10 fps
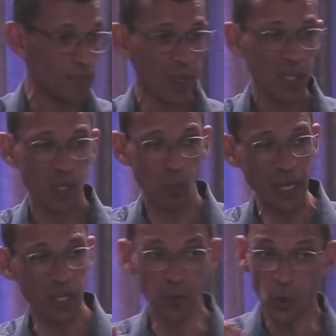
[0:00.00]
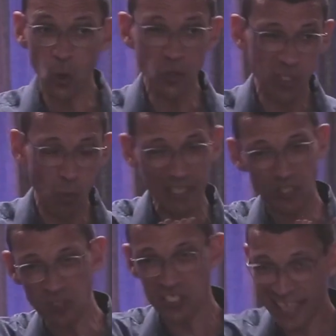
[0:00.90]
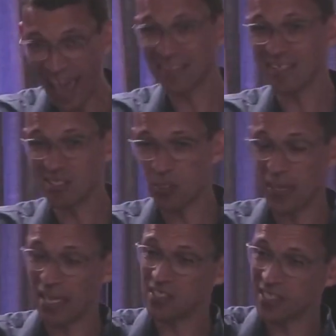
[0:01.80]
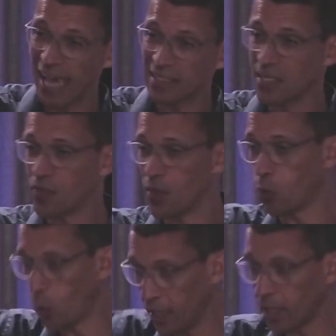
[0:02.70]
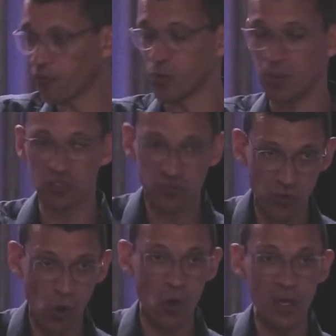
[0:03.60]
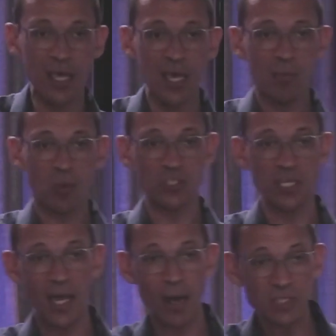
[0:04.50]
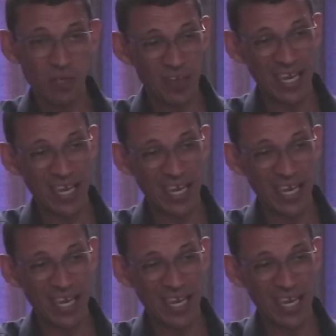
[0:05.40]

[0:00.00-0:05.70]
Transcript: He, when he roars, he wants to scatter so he can scatter the weak from the strong. Because he knows if he can